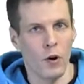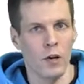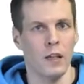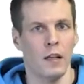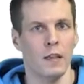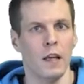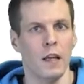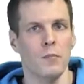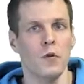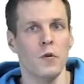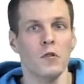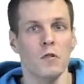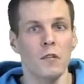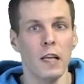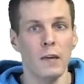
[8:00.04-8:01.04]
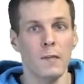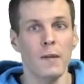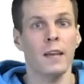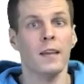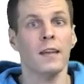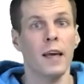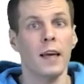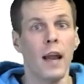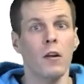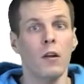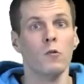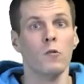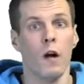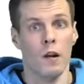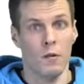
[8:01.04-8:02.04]
and that person definitely
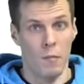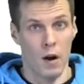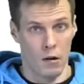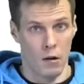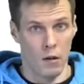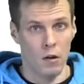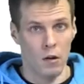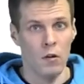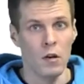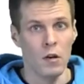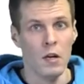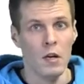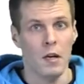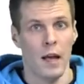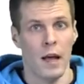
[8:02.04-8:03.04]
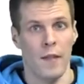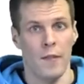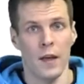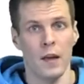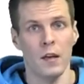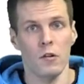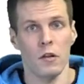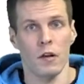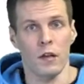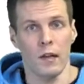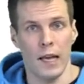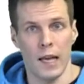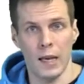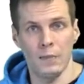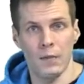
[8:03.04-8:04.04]
cannot run a marathon. And then you can
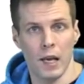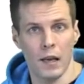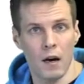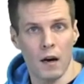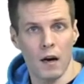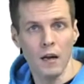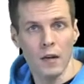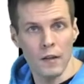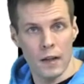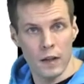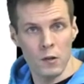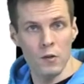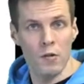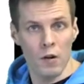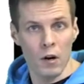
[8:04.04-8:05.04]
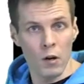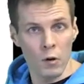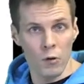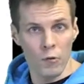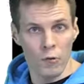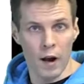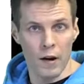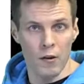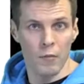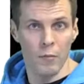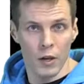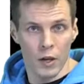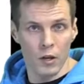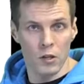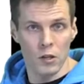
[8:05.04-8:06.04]
claim that that you're a good runner
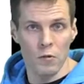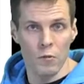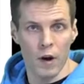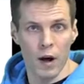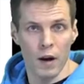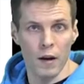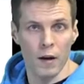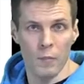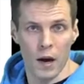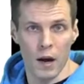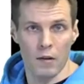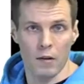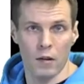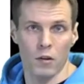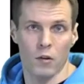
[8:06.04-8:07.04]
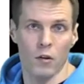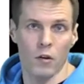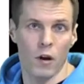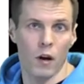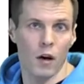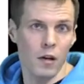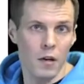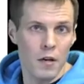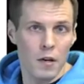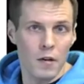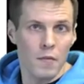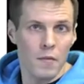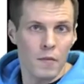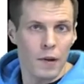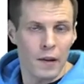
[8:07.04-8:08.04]
because you run a marathon
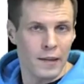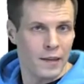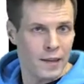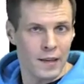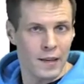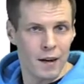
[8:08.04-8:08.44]
in